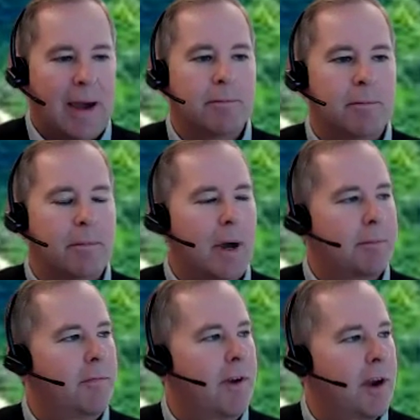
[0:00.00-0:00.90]
I'm
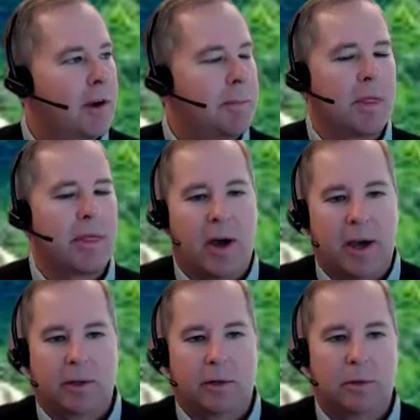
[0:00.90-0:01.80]
very
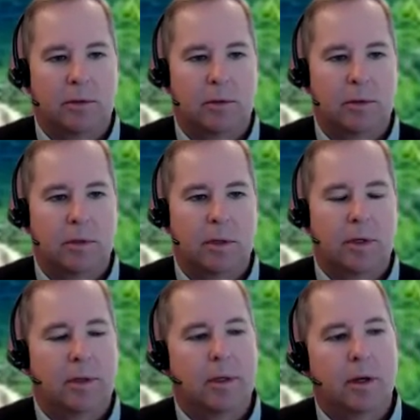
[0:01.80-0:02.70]
methodical.
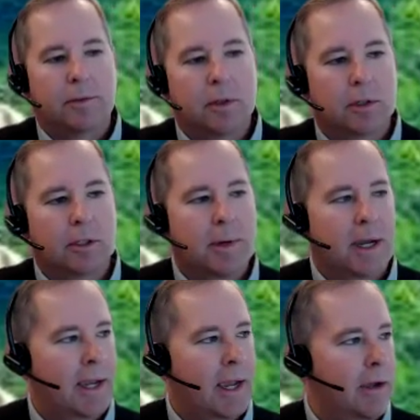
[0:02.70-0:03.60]
If you looked at my
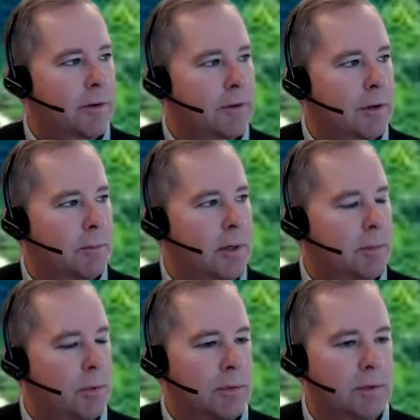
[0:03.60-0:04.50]
calendar, some
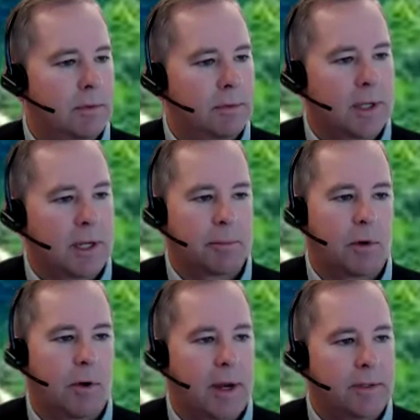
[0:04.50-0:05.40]
people would think I'm
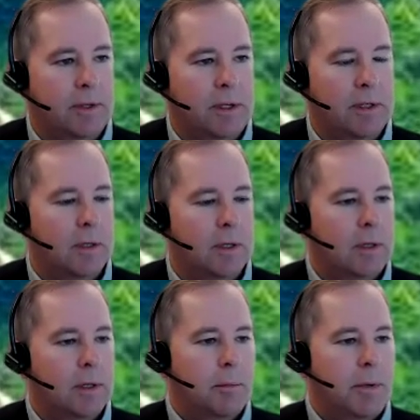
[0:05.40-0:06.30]
crazy,
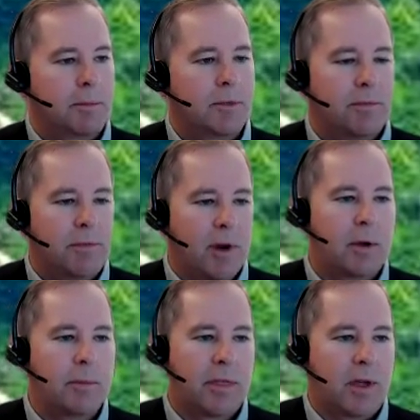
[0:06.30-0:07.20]
but I'm just
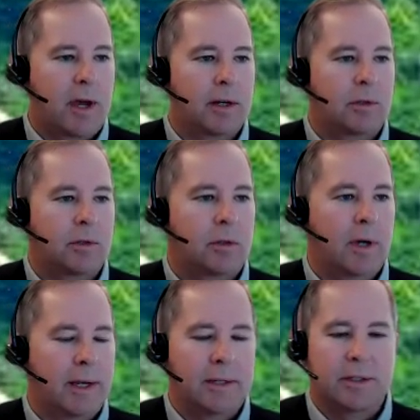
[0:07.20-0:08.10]
very methodical
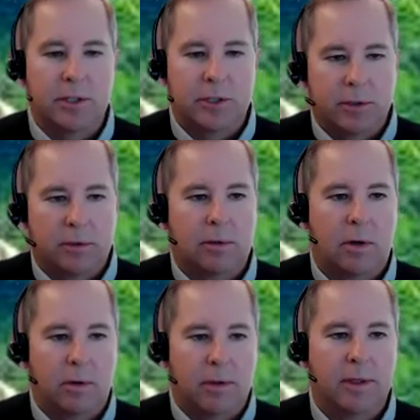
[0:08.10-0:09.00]
and intentional
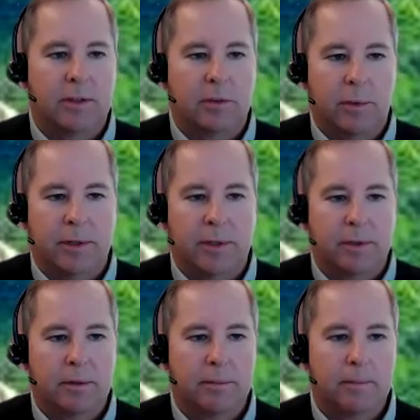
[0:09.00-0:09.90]
on the things that we
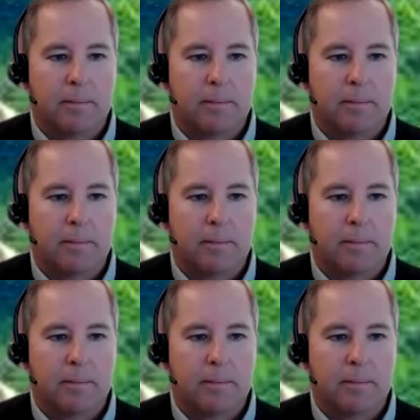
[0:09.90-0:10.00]
do.